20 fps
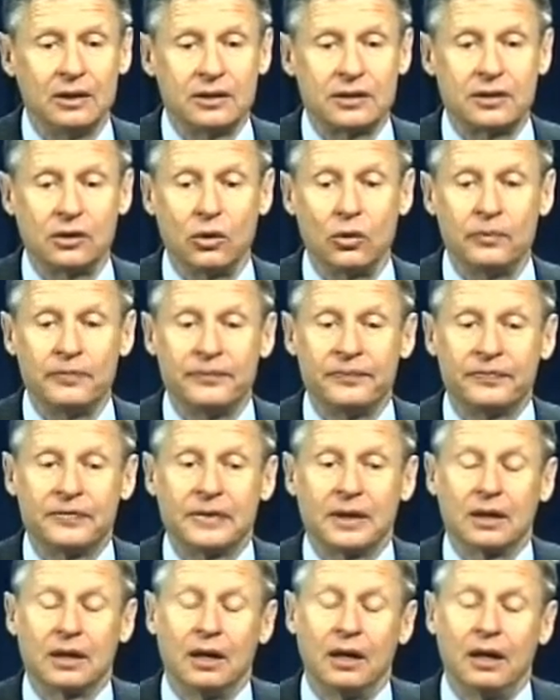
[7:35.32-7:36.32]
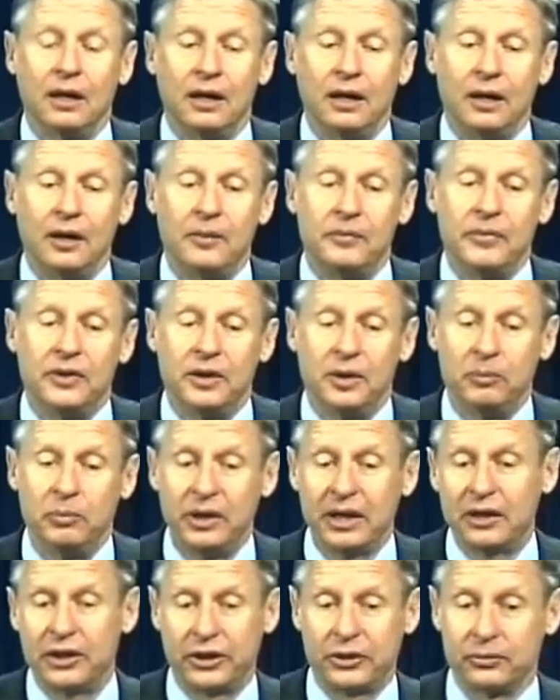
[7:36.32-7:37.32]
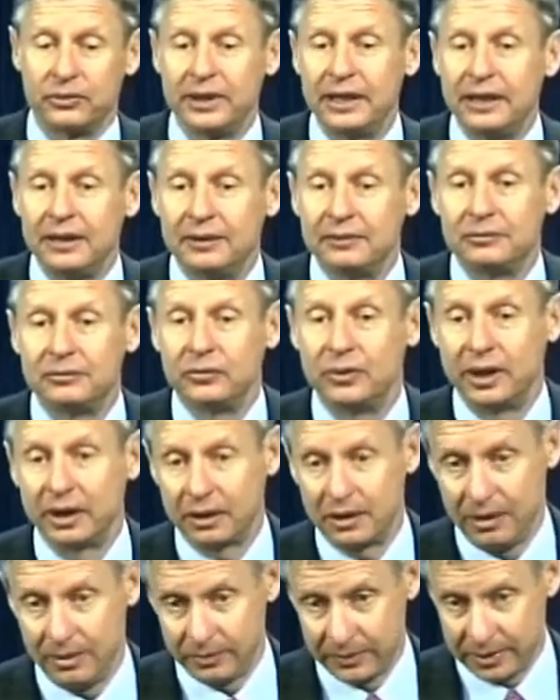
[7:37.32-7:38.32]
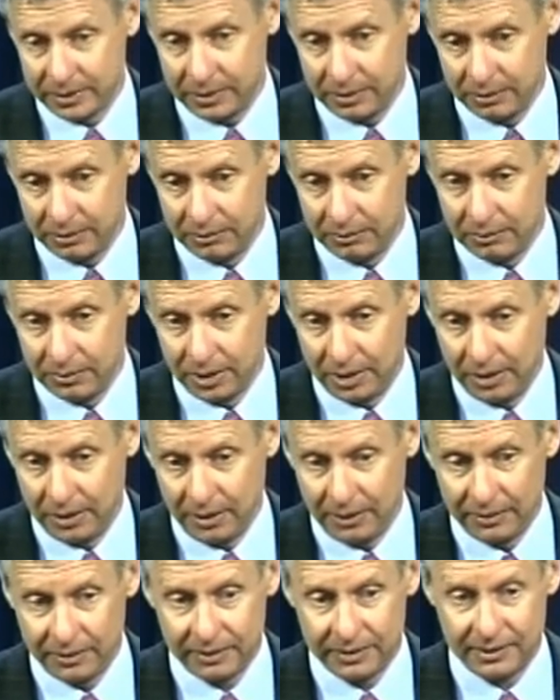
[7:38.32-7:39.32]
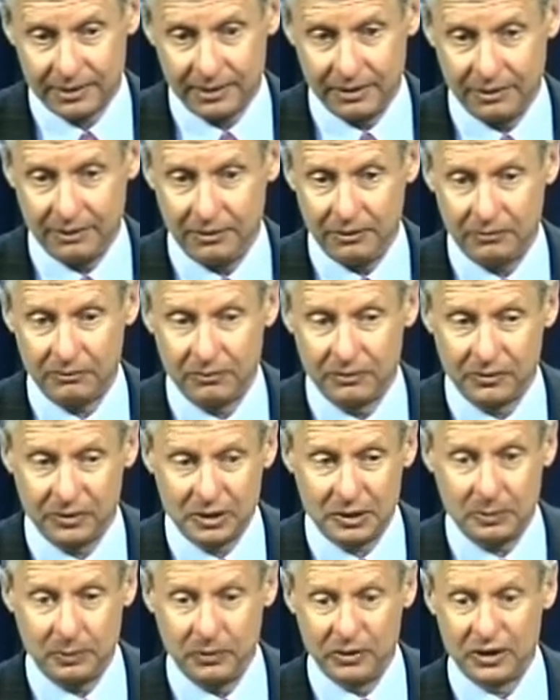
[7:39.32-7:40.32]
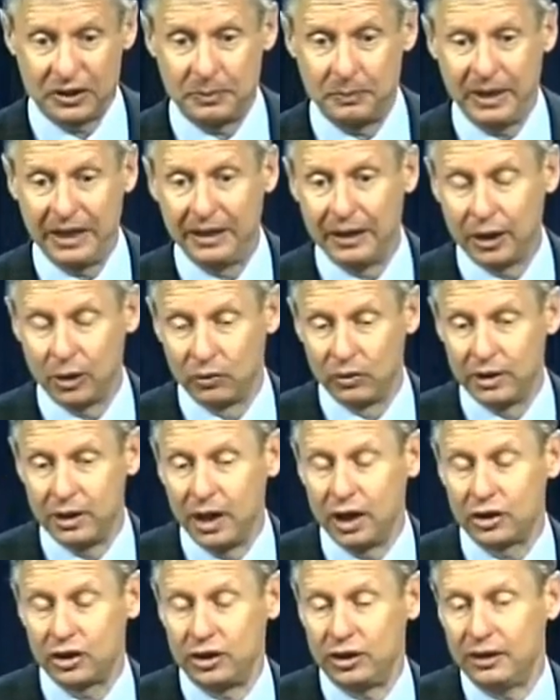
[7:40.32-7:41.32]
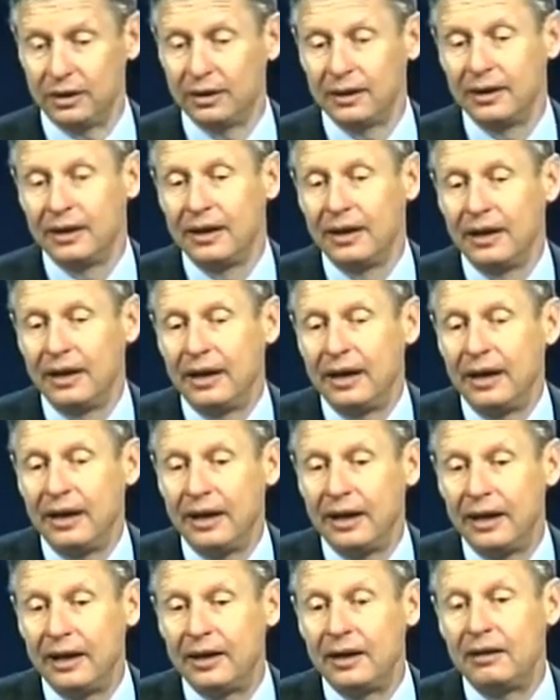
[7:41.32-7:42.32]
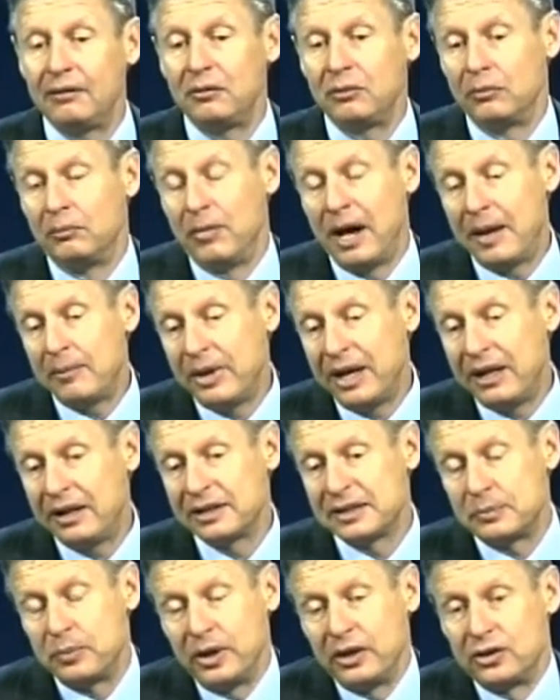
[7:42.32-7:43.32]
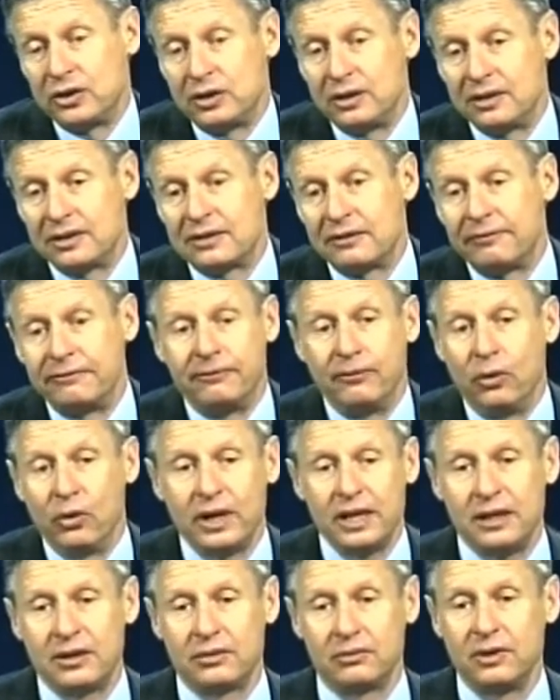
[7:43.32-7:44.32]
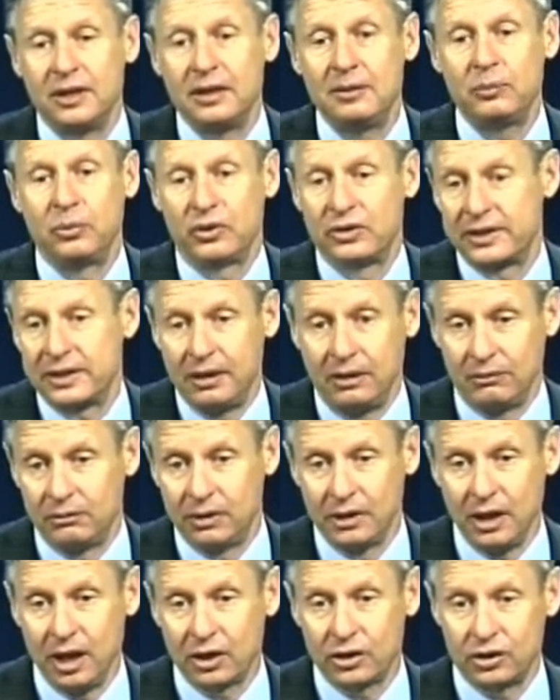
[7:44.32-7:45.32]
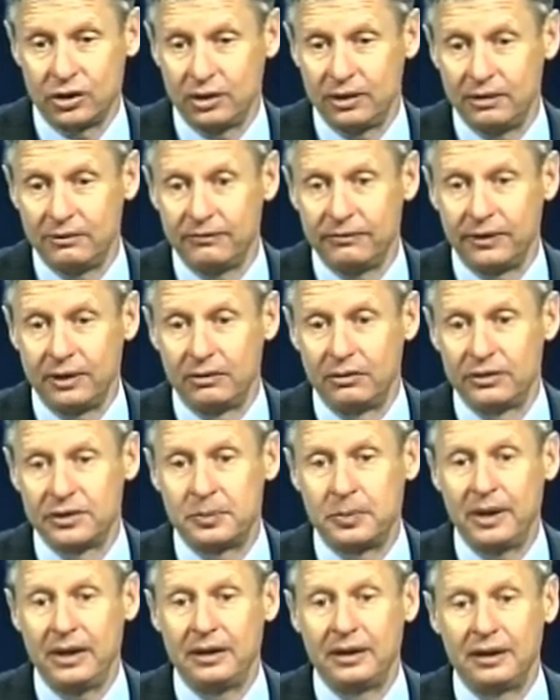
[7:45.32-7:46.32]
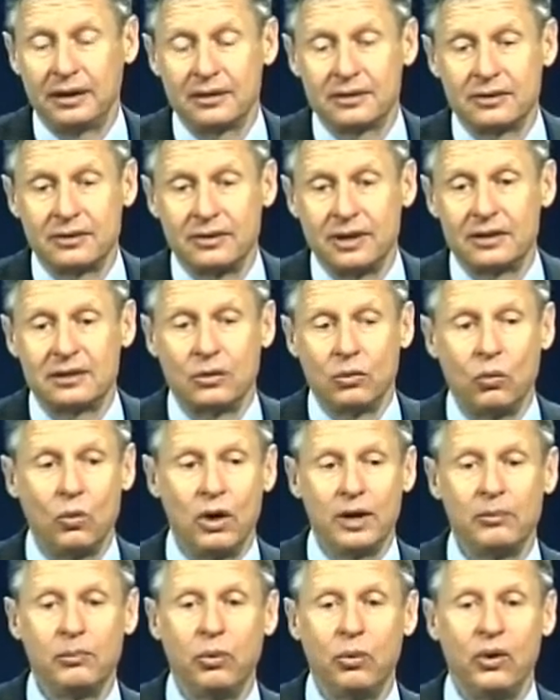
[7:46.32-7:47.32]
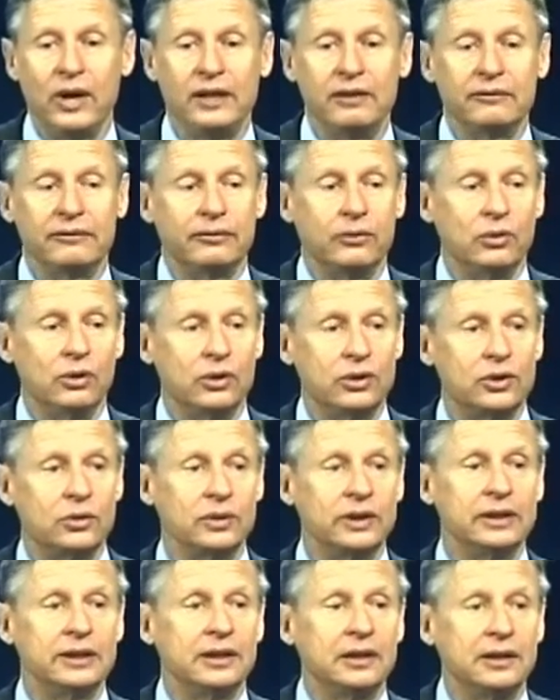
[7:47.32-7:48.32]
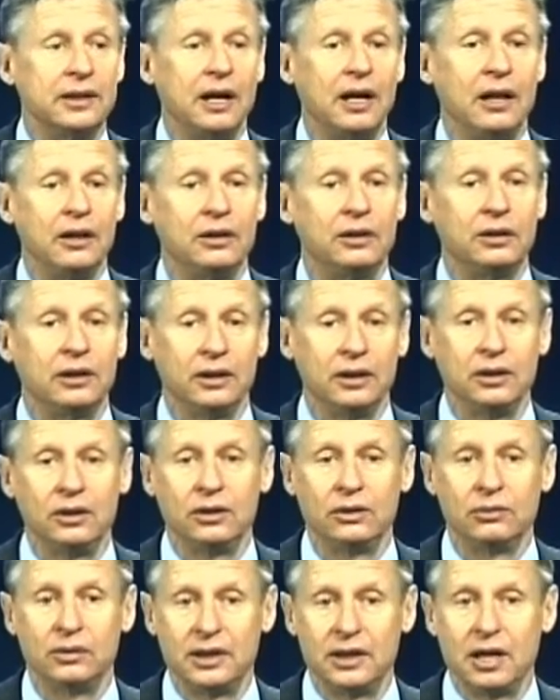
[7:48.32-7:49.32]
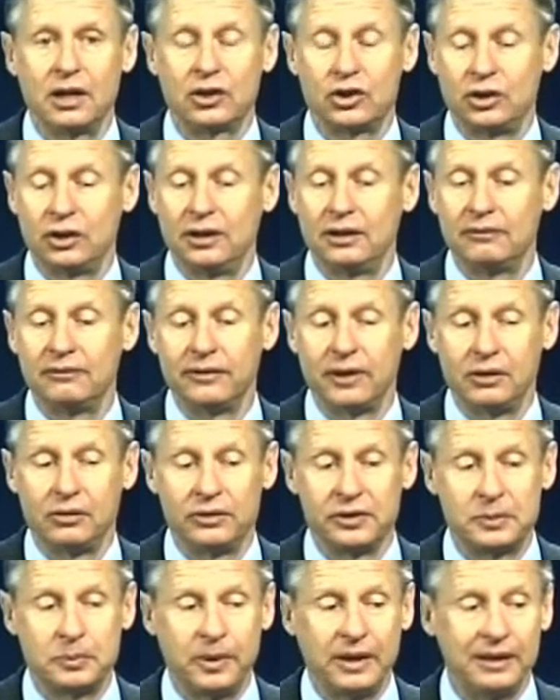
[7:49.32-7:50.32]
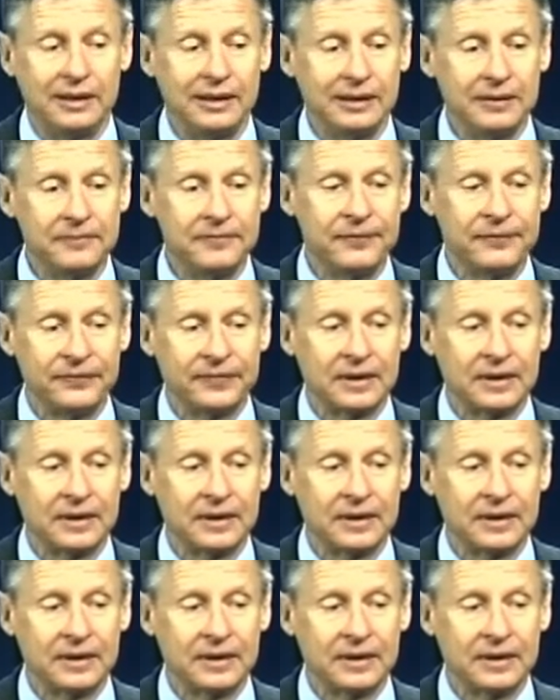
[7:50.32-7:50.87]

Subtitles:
So the big three when it comes to spending reduction, and my balanced budget is a 43% reduction in federal spending. So that's a $1.4 trillion a year reduction in federal spending.